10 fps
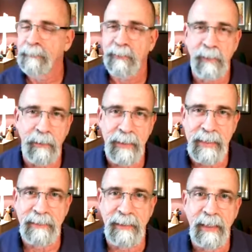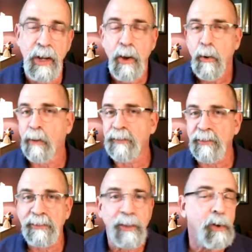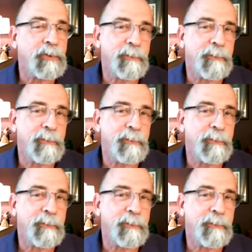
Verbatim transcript: It's very easy. Or if you just go to